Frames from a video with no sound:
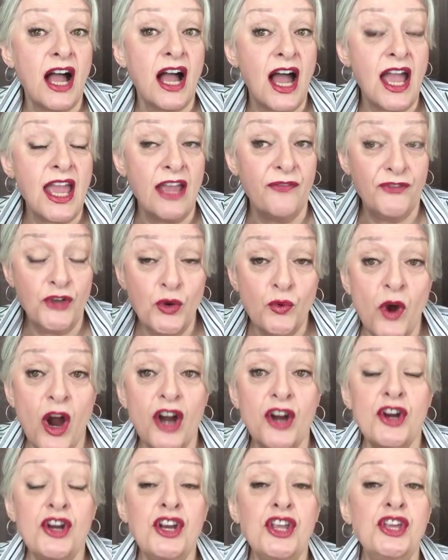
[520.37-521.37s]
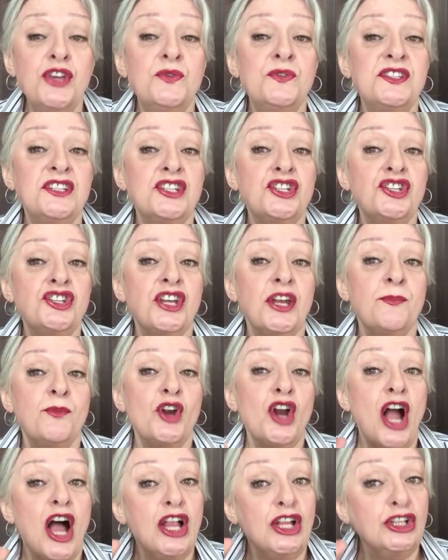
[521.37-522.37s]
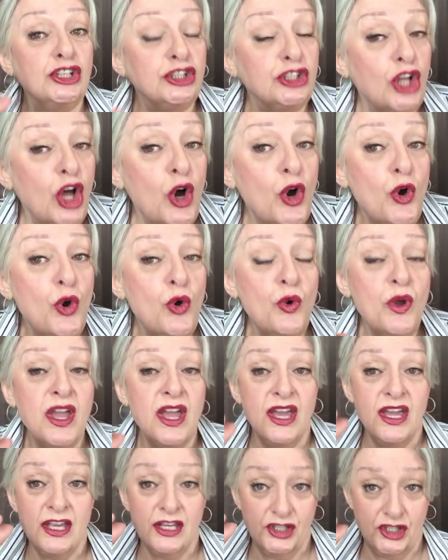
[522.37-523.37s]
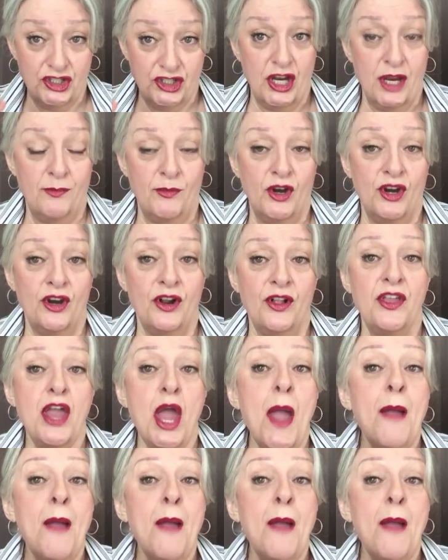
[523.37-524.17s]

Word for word: if you are going to use a shimmer, a low shimmer